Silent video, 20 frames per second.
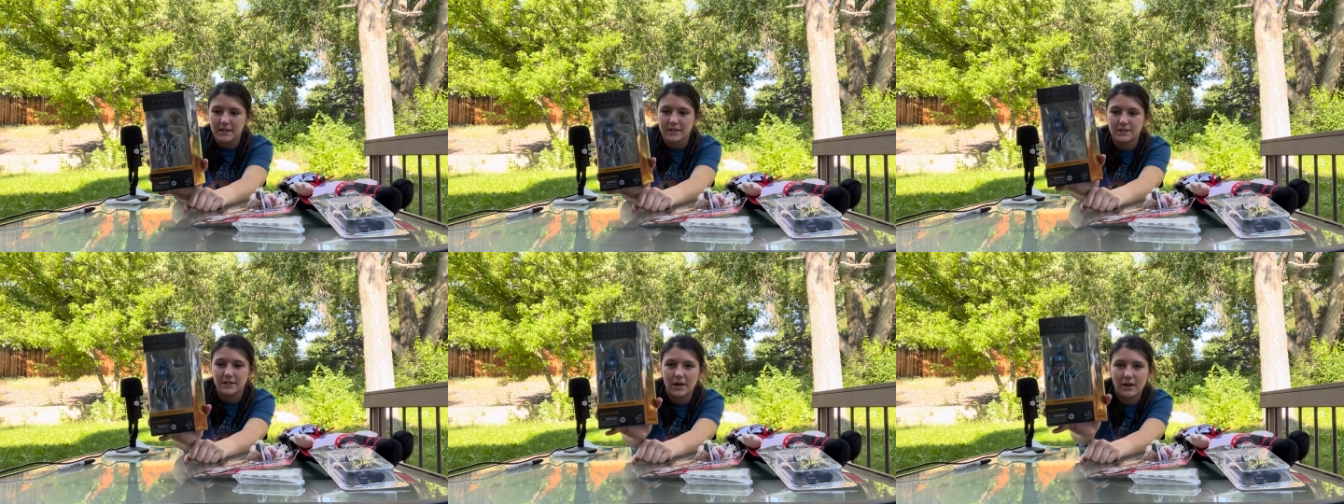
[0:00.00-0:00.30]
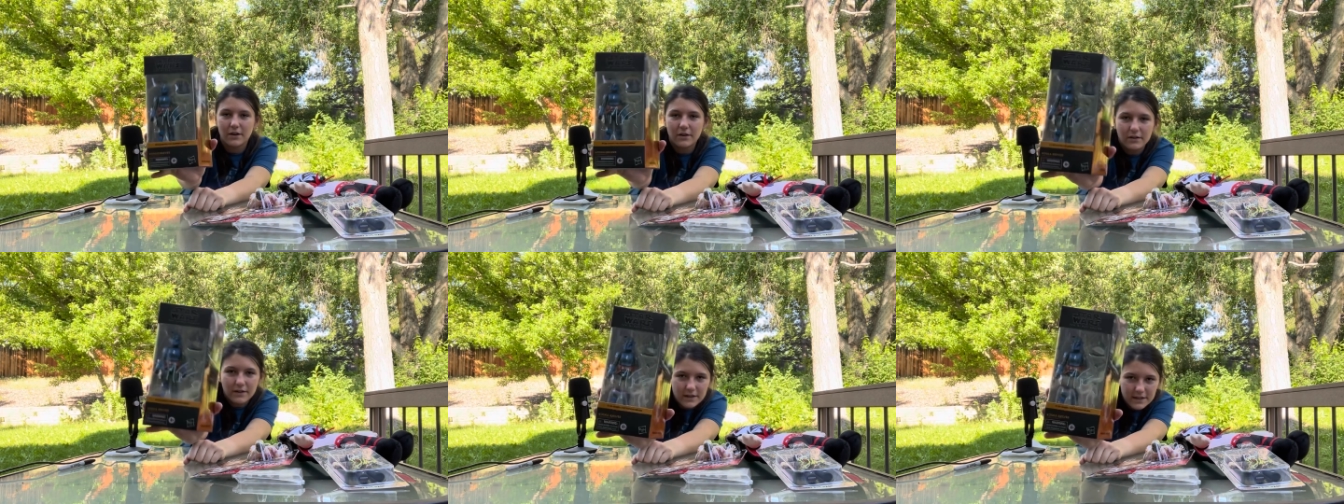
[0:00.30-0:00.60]

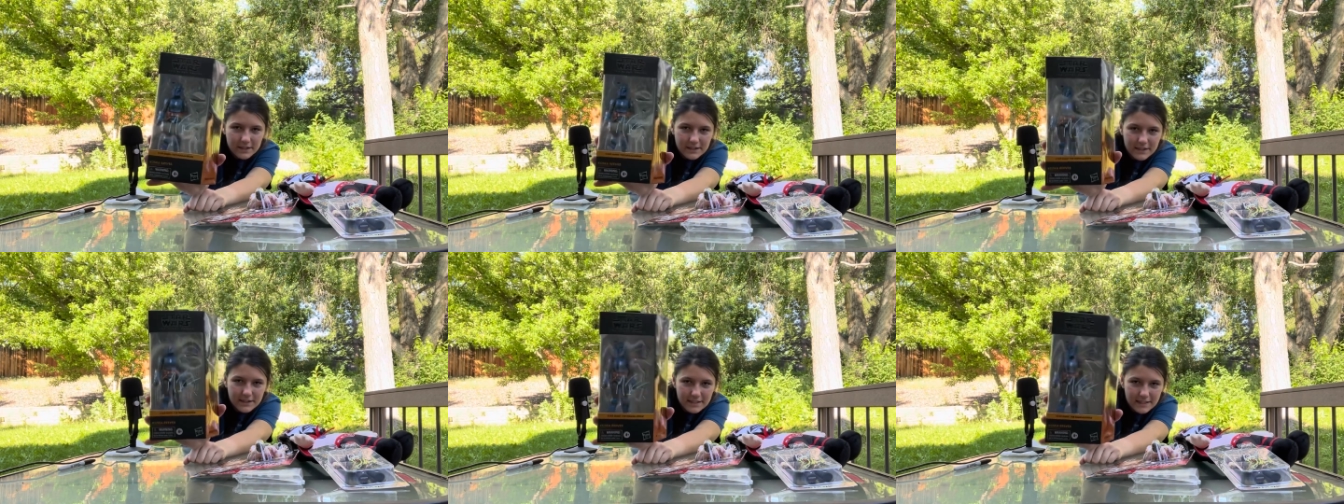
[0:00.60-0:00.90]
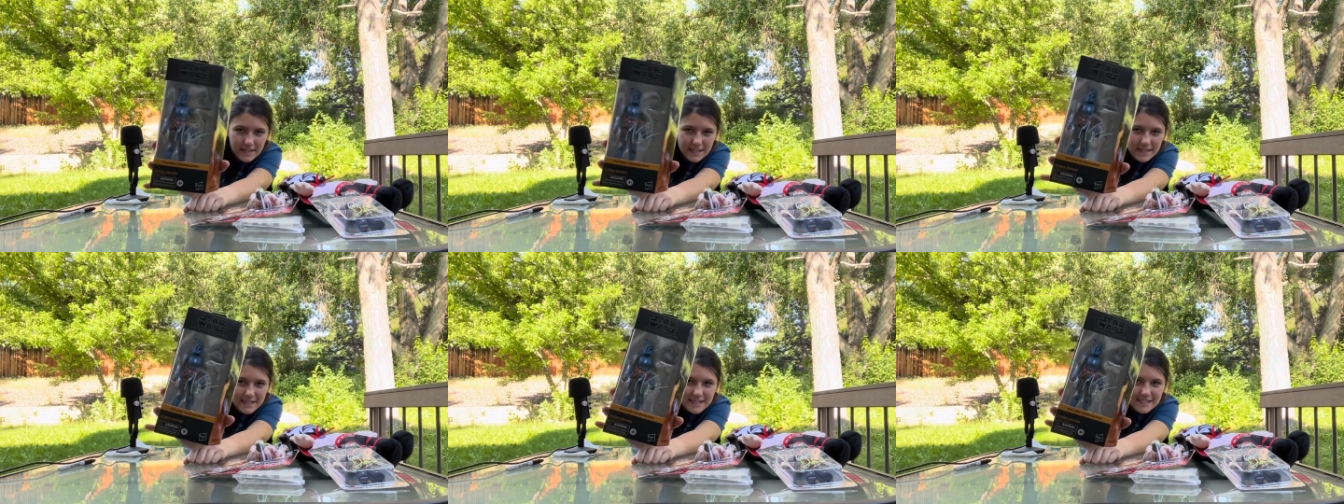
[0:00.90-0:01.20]
So as you can
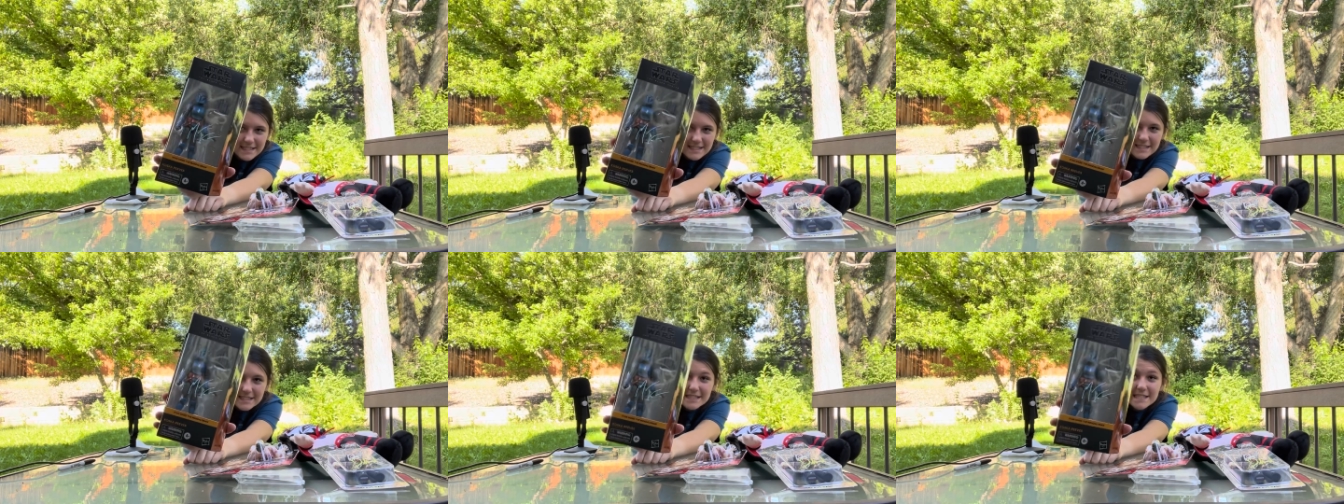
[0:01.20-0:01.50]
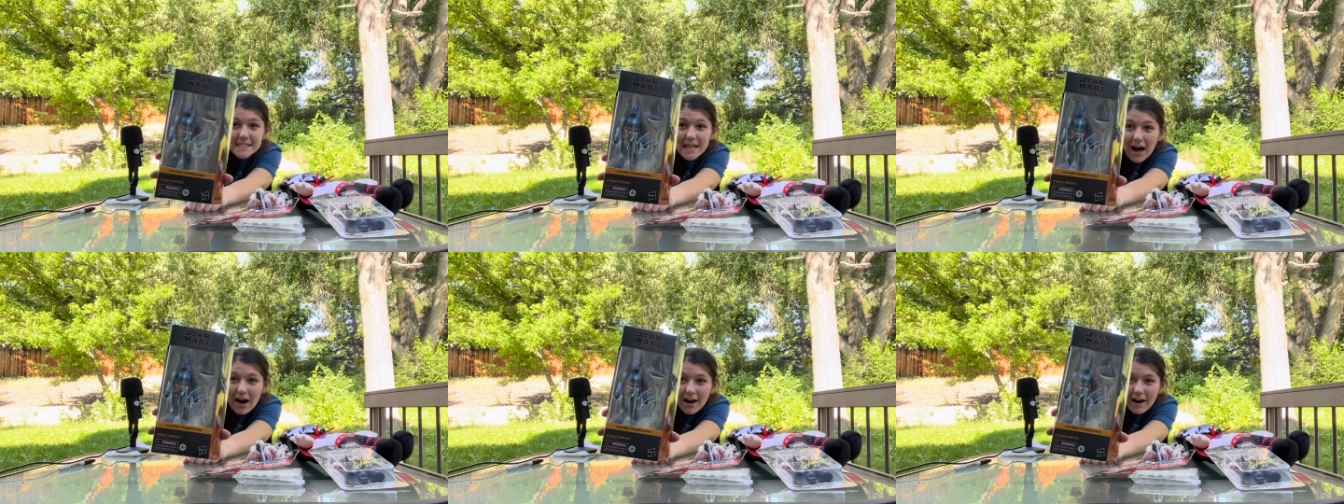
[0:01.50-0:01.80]
see, it is
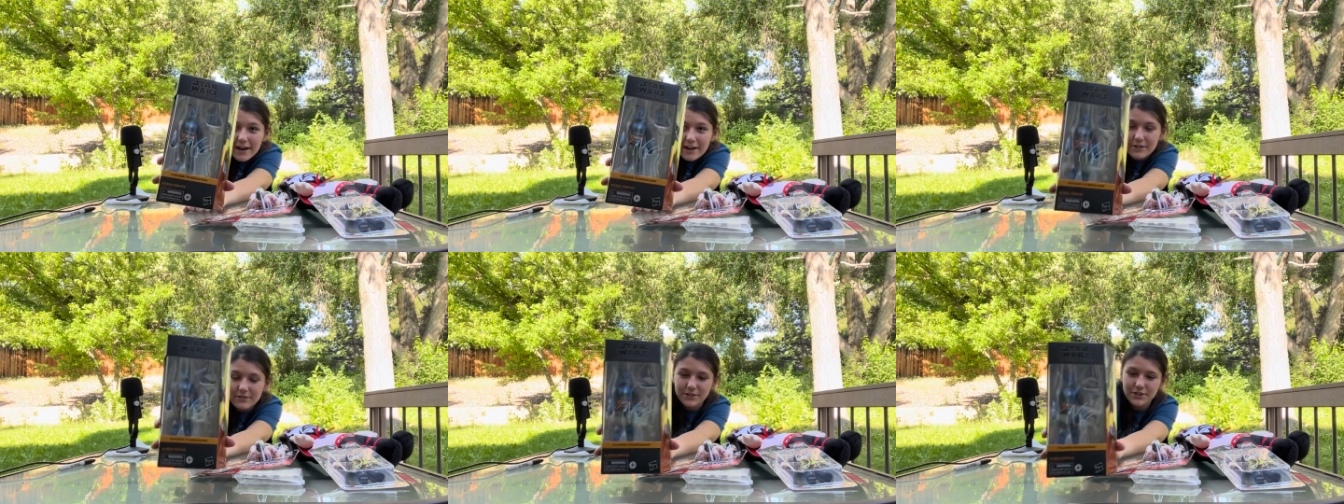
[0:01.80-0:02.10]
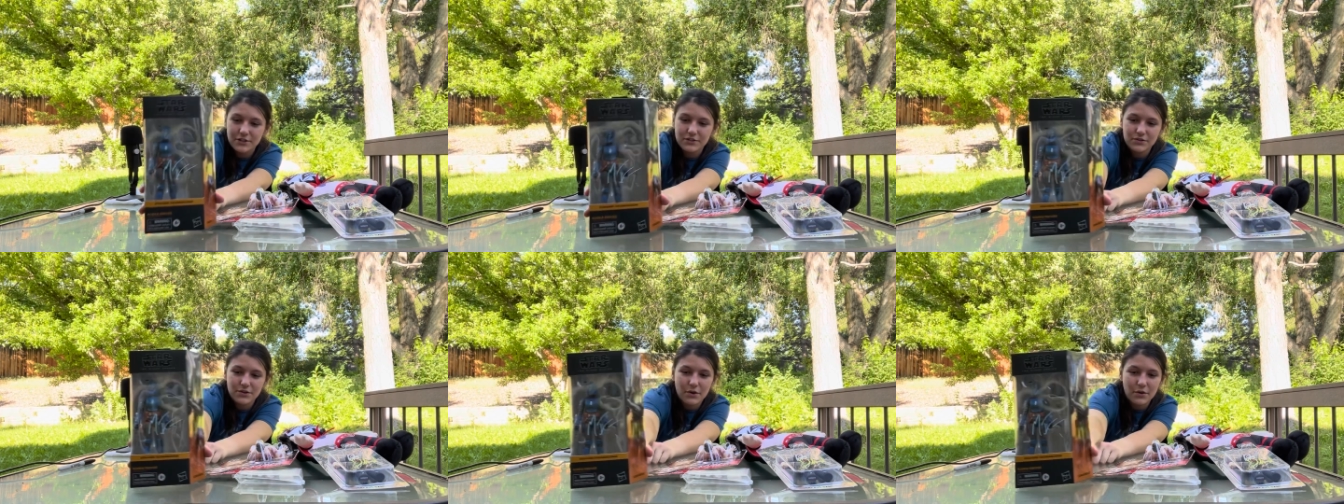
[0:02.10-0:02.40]
signed, which
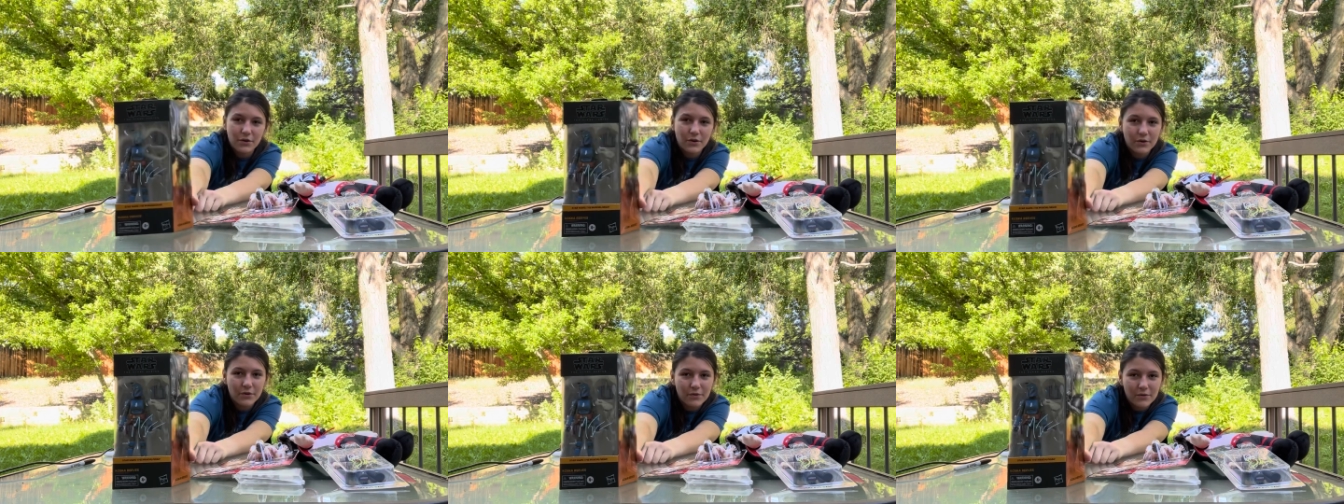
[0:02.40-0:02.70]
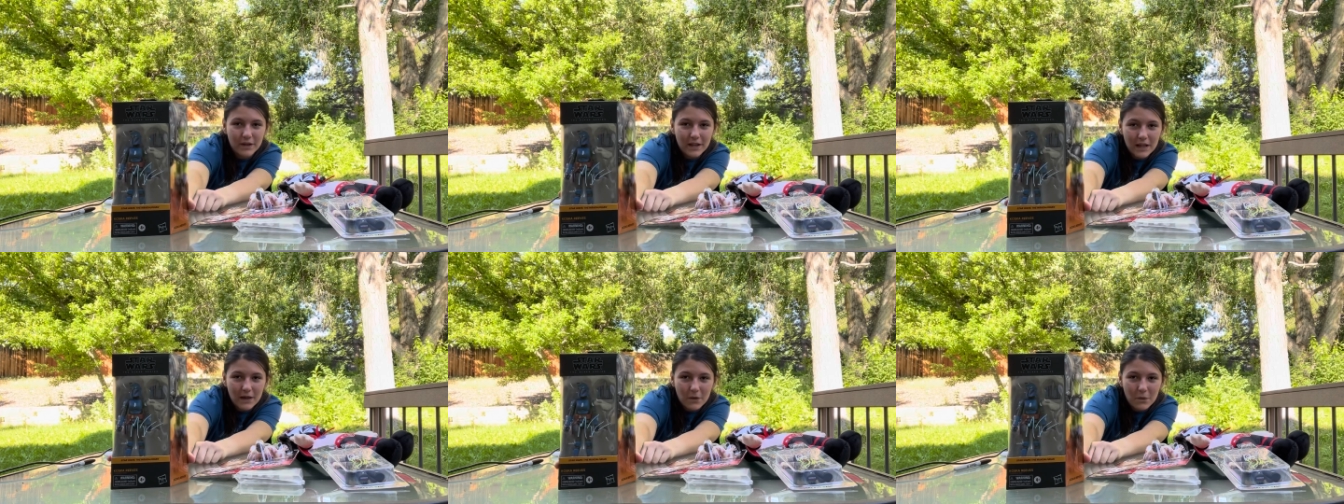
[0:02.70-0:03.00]
is
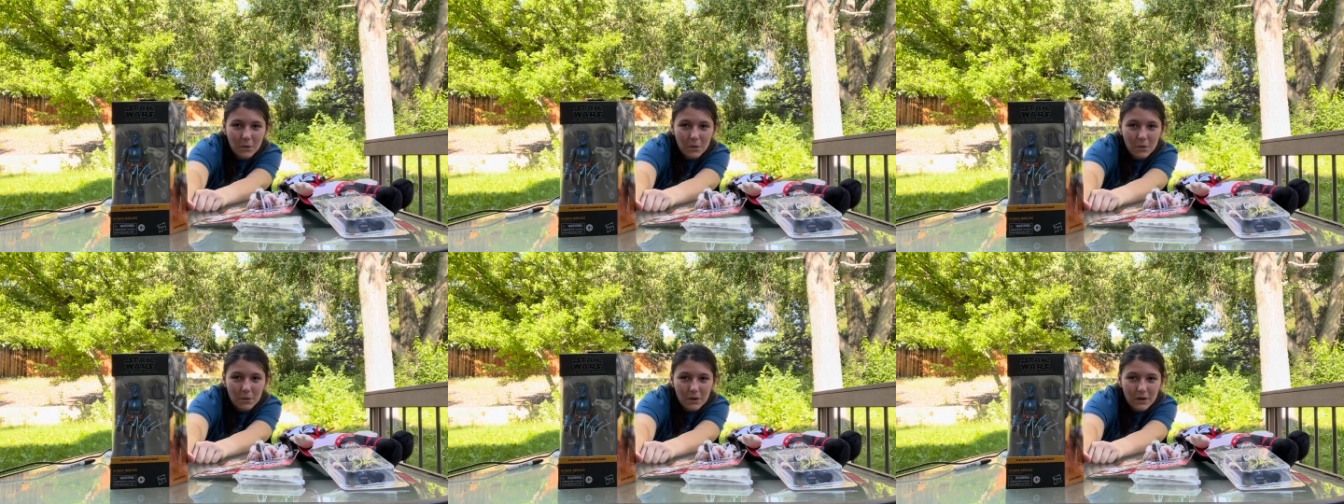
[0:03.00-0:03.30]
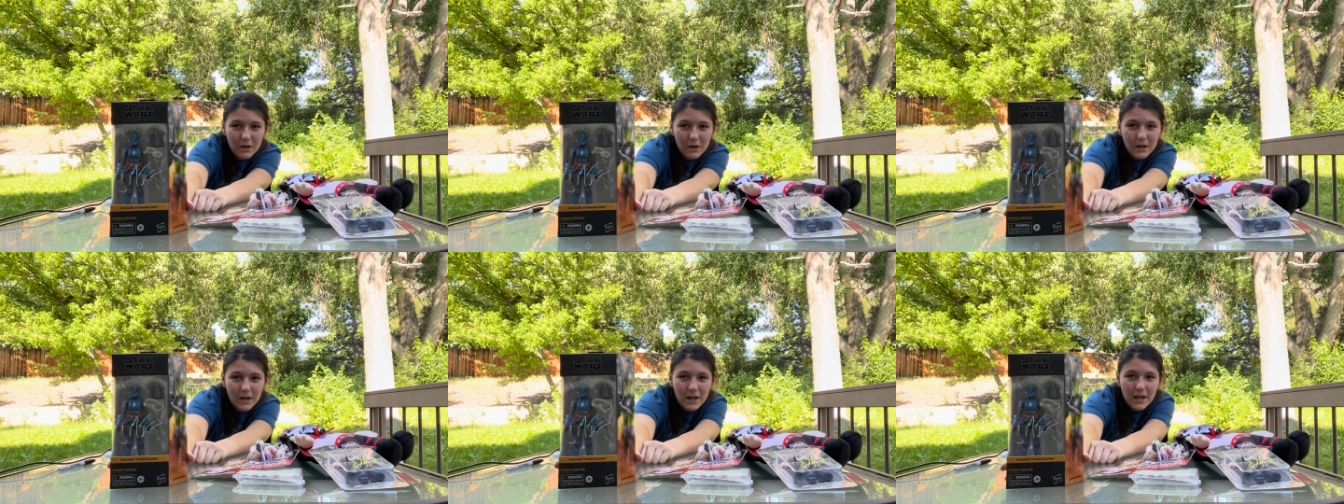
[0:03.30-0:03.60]
really
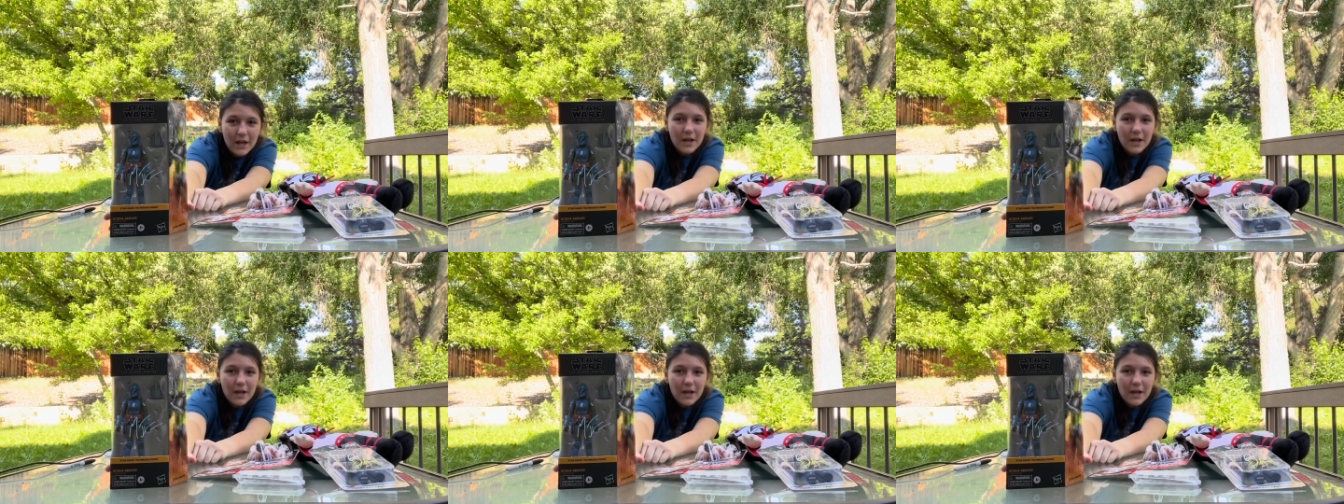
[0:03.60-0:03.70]
cool.